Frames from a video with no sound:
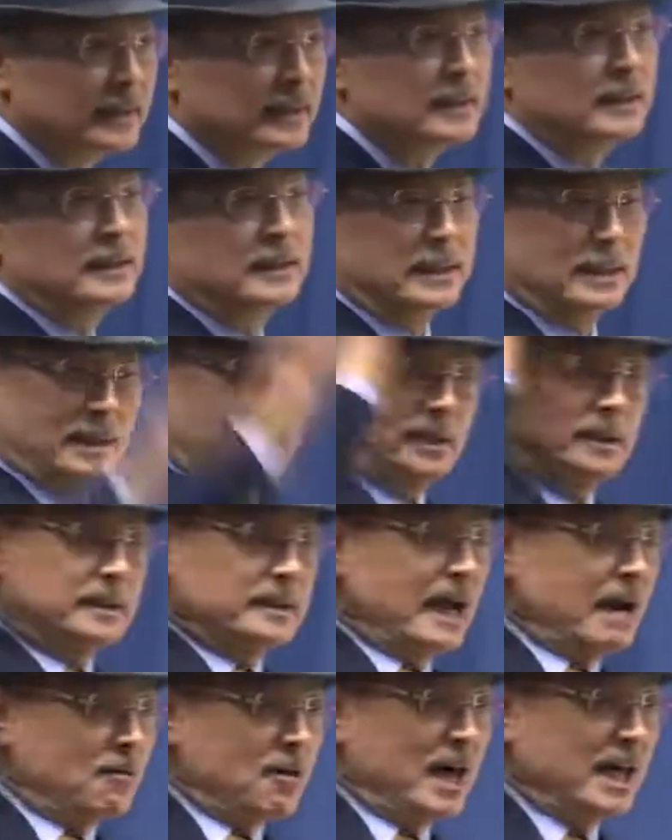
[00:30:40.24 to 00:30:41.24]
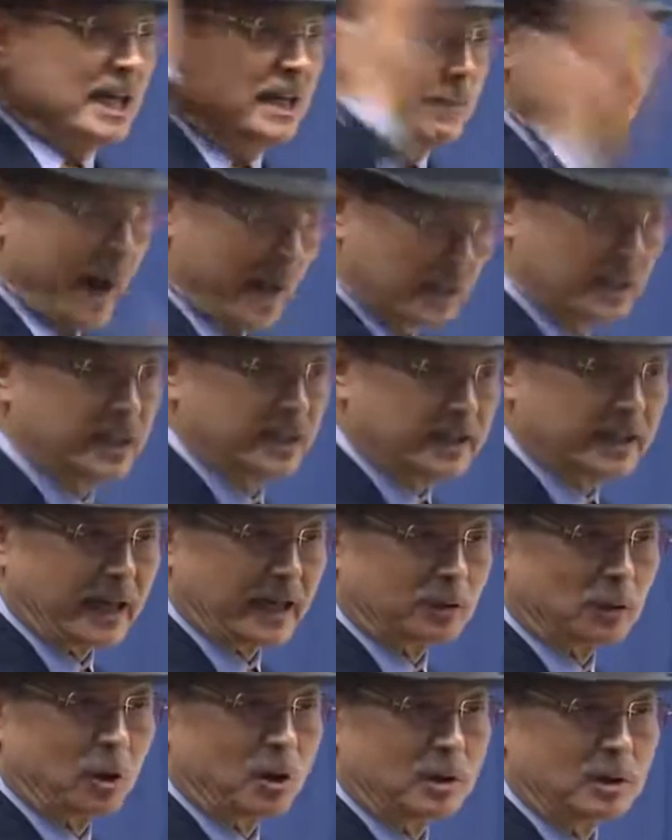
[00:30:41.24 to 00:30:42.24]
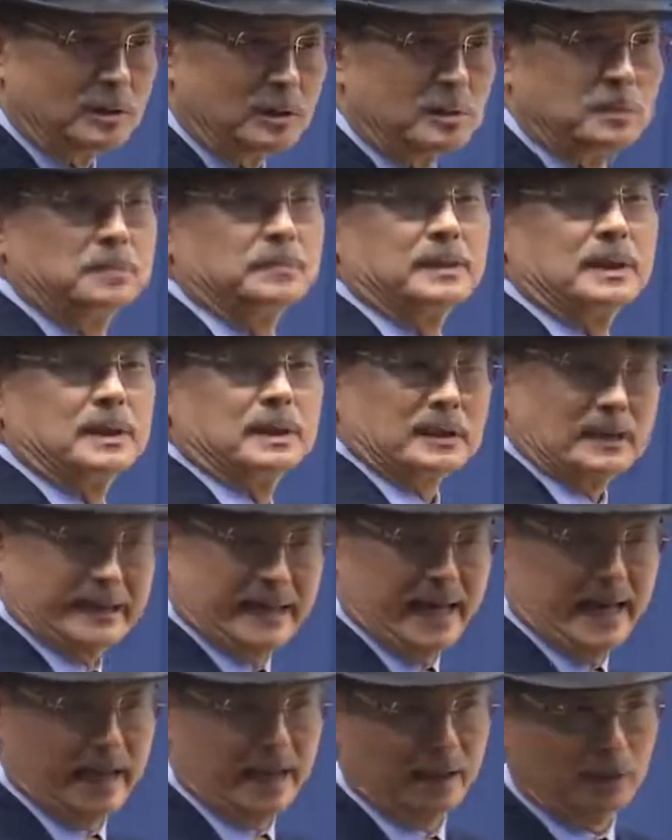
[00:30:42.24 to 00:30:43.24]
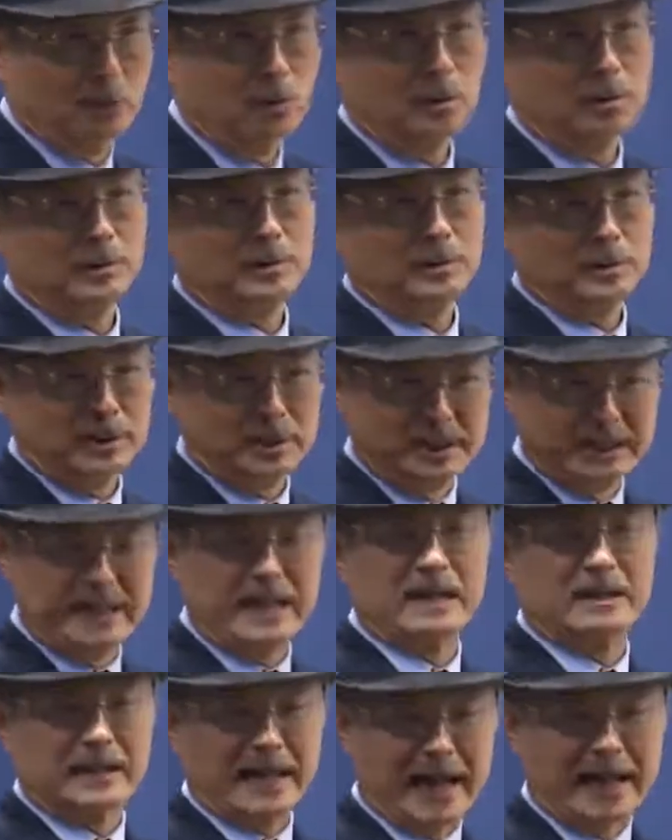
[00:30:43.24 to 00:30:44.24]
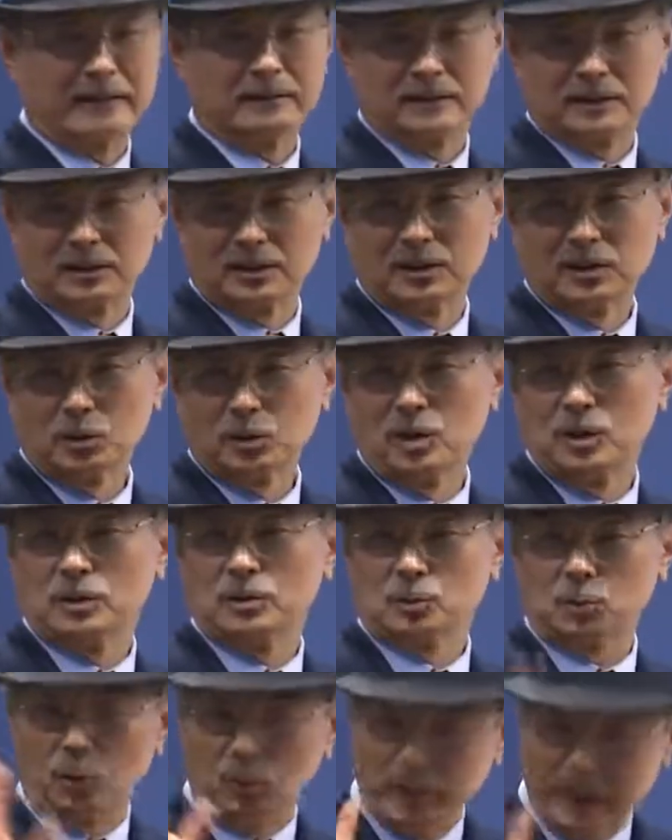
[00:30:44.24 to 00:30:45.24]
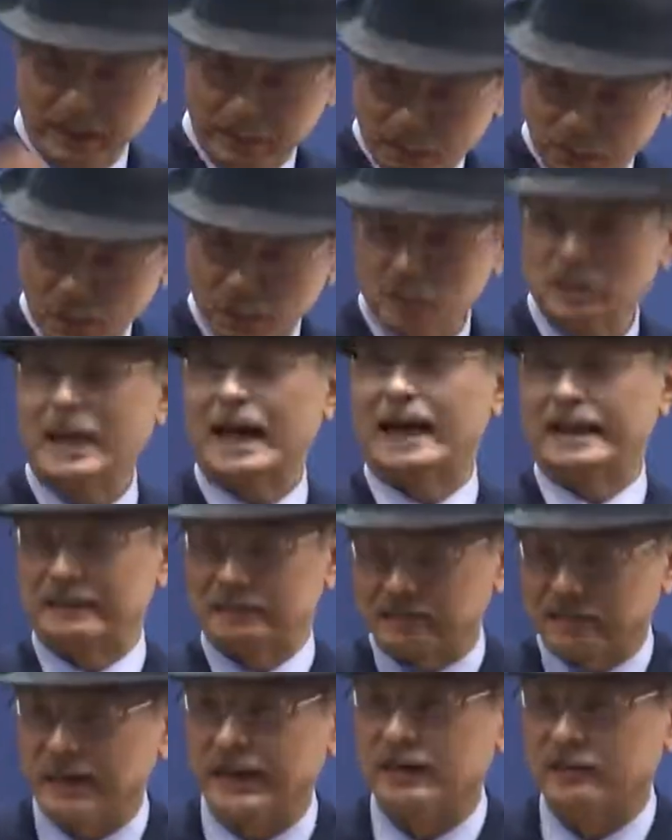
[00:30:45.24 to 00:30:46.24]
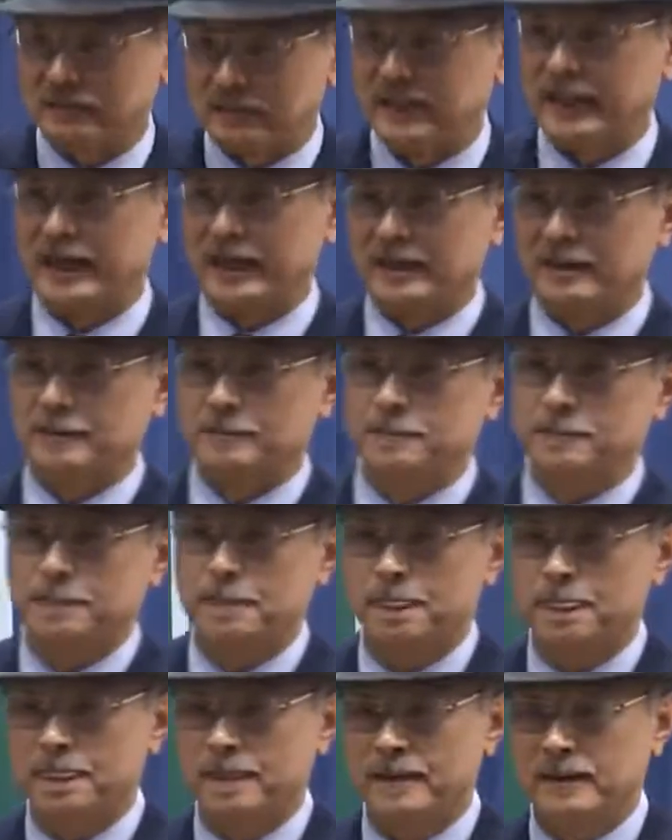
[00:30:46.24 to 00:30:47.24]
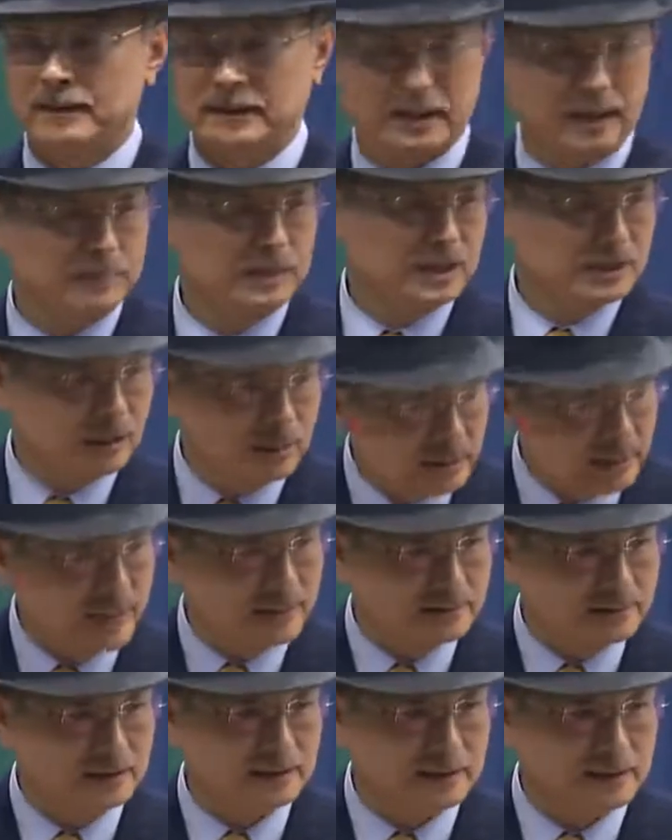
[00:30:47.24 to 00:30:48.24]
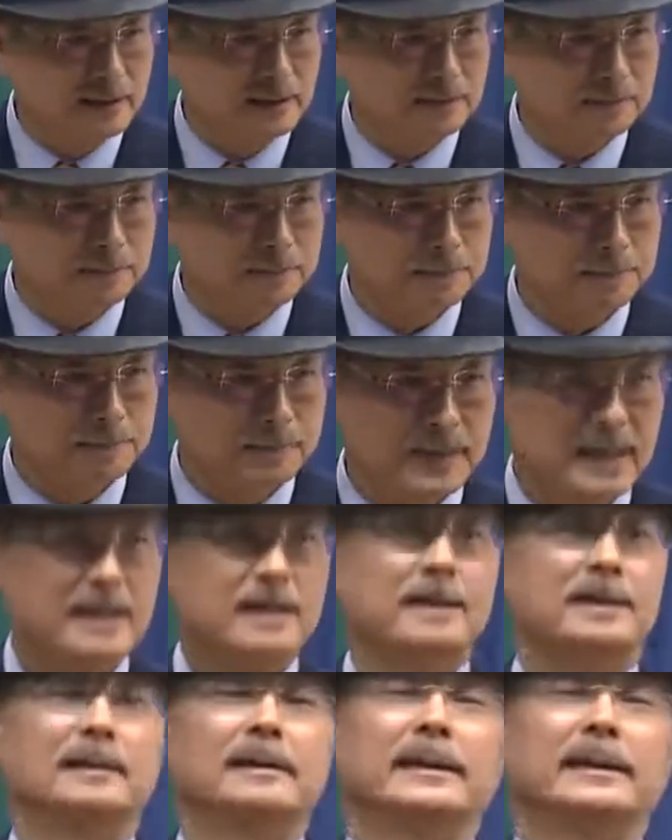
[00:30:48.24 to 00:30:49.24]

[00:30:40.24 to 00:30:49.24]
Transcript: up with your actions even if the situation changes. In other words, you should embrace taking losses. Good-heartedness refers to putting